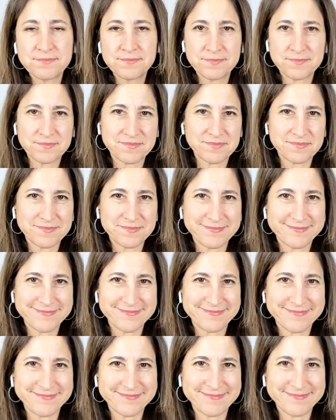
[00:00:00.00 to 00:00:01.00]

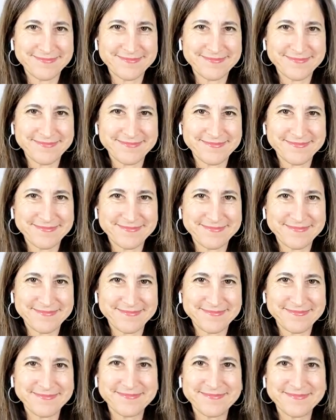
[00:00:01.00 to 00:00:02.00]

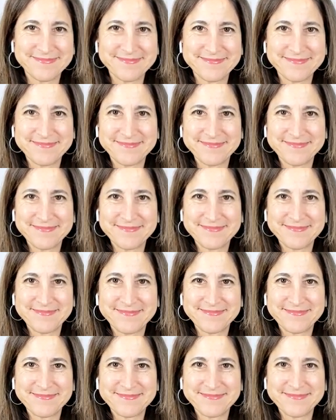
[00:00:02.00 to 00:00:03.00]

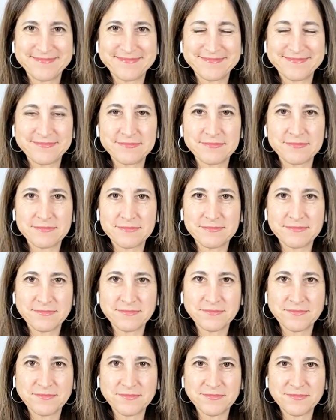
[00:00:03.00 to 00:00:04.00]

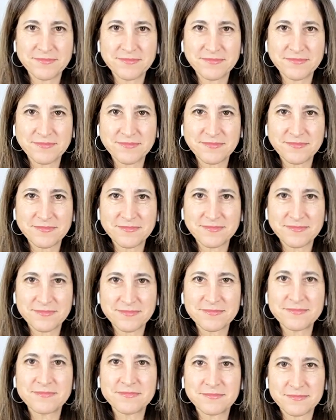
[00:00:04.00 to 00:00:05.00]

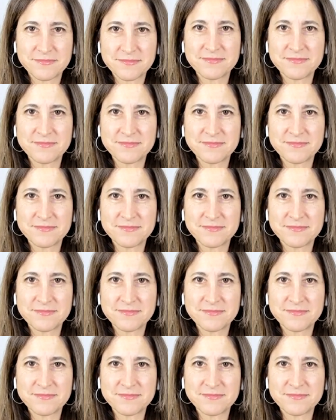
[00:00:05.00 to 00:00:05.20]
[no speech]